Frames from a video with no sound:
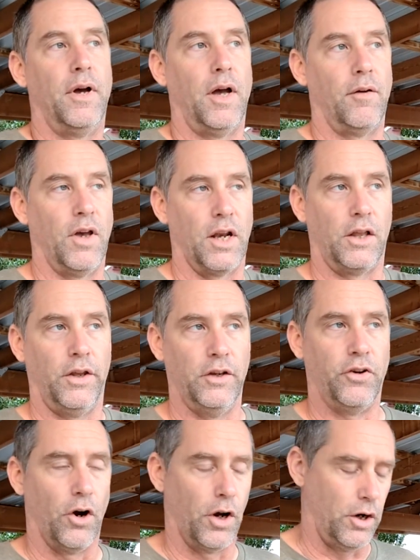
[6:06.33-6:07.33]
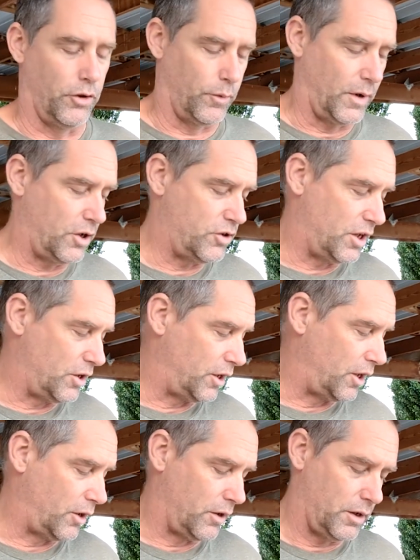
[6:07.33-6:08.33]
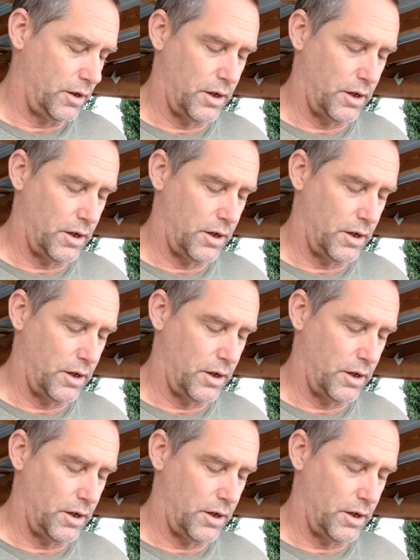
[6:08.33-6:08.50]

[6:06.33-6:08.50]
I've got a clean target on the range down there.